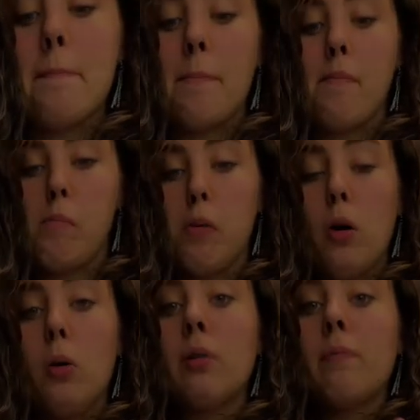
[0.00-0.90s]

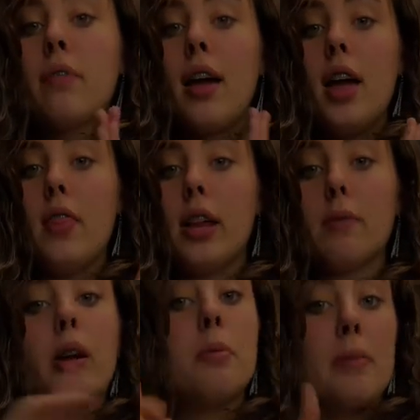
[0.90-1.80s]
bowl, and then I'm
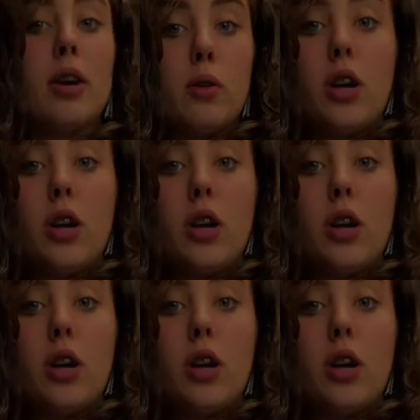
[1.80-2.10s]
going to put my coconut